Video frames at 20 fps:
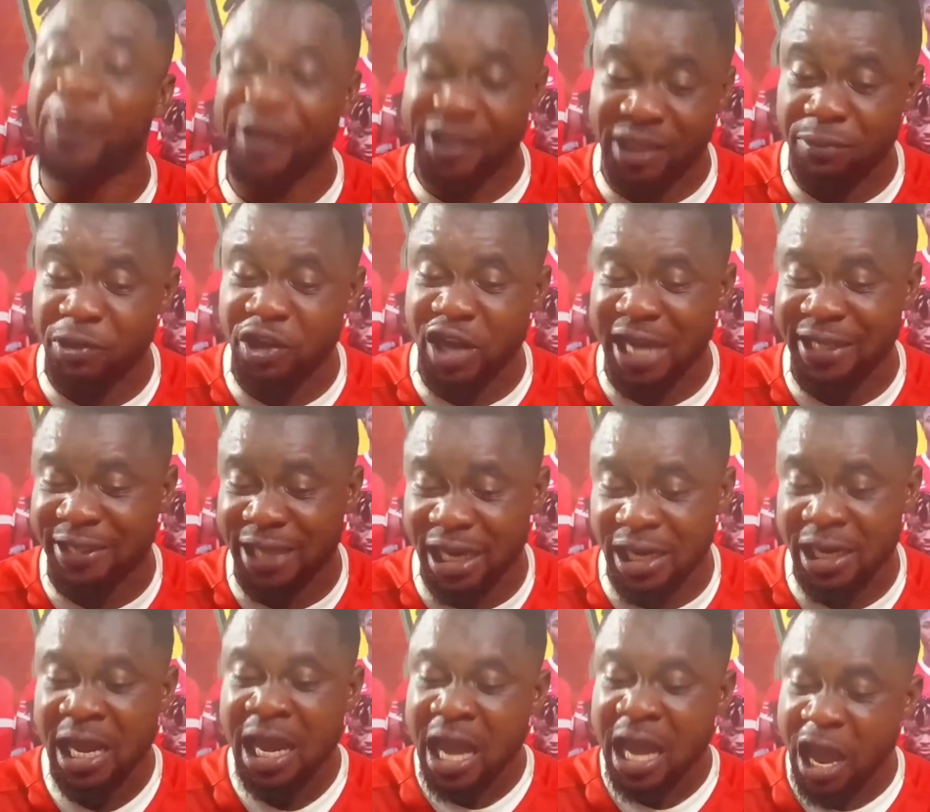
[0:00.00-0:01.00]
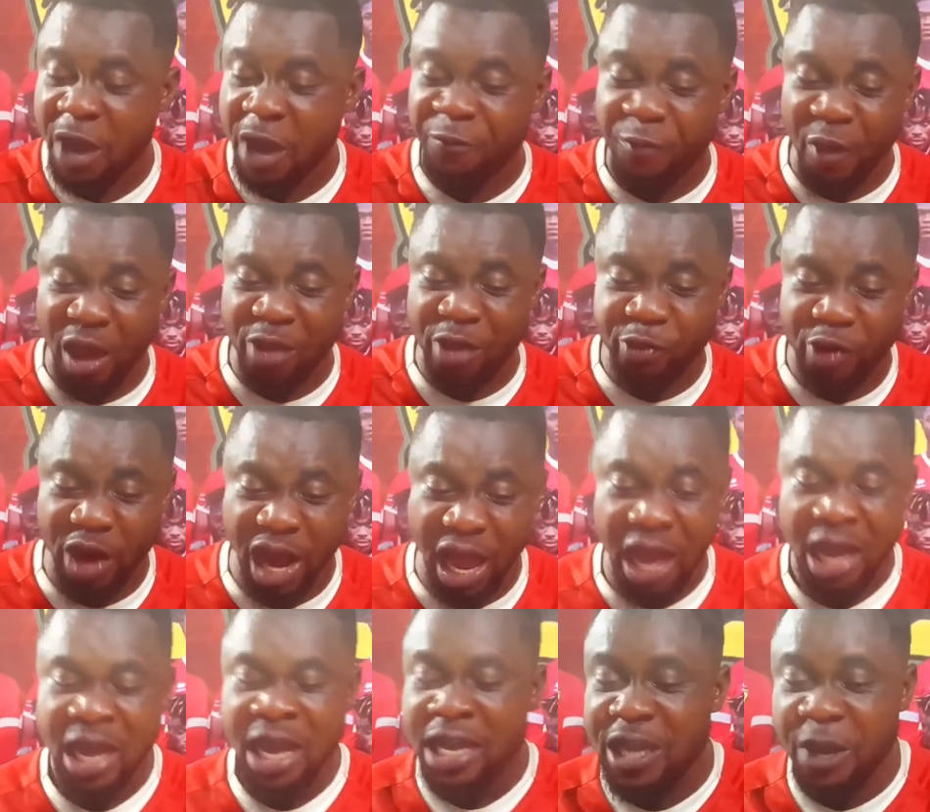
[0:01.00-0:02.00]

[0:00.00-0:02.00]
Pitcher United FR Kra.